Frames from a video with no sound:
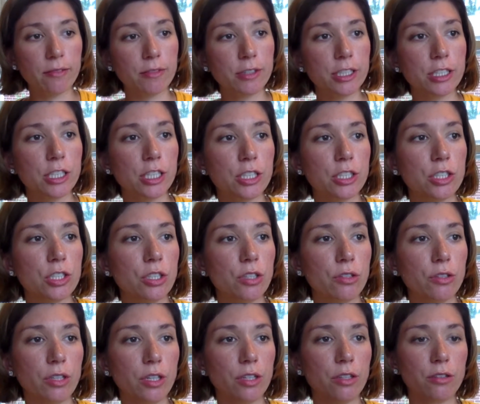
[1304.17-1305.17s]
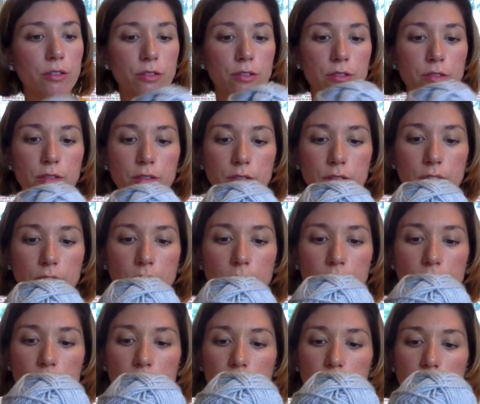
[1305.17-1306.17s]
which I showed you,
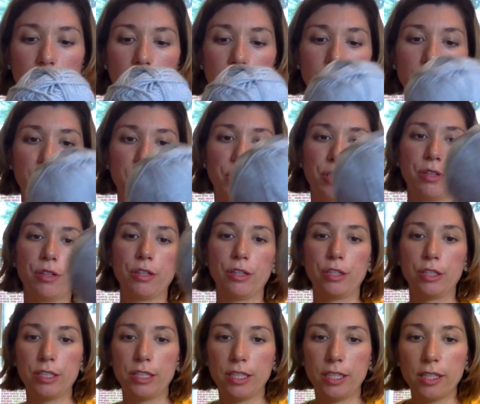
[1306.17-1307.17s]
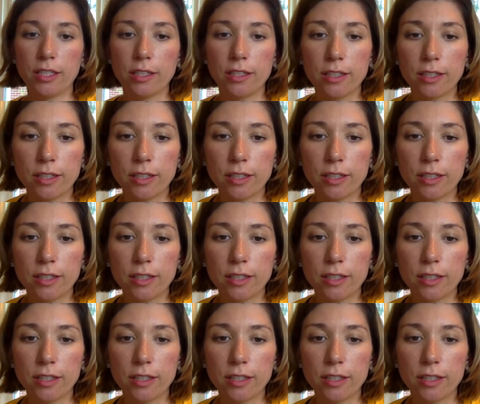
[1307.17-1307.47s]
number 13.